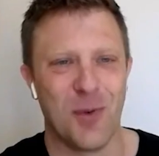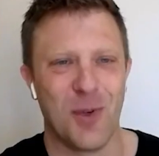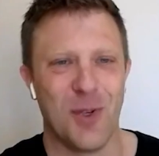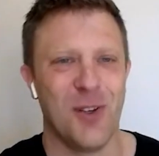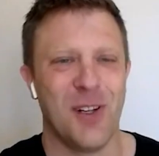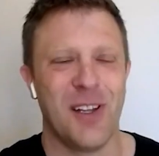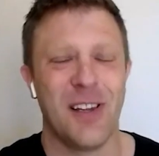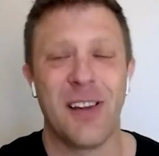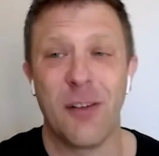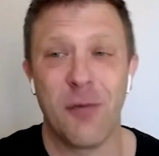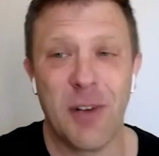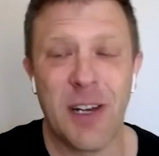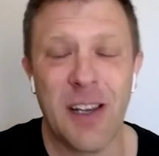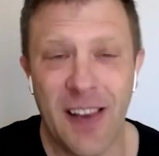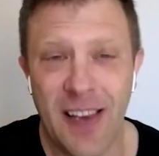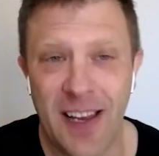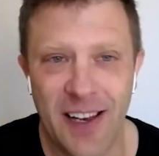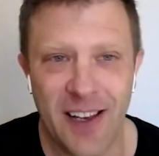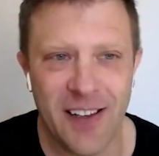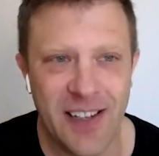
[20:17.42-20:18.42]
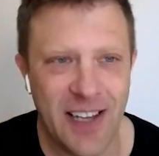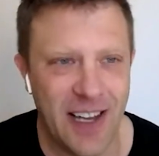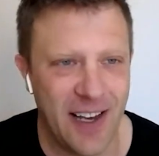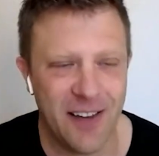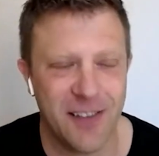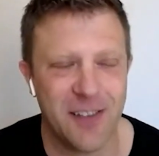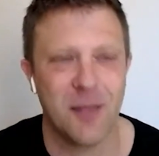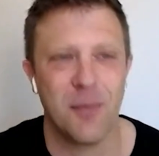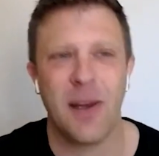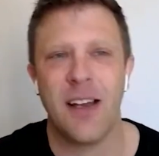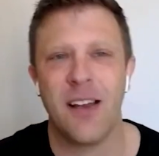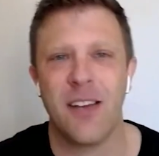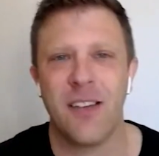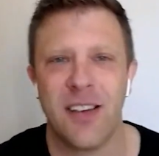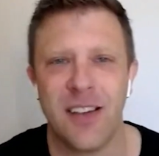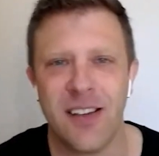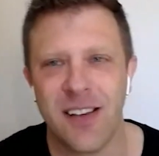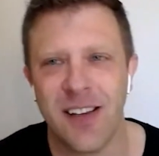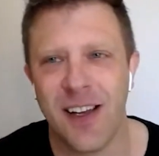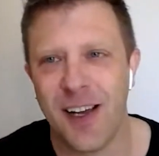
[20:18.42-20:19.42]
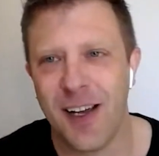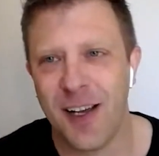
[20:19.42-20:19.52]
phenomenal. It's really, it's amazing.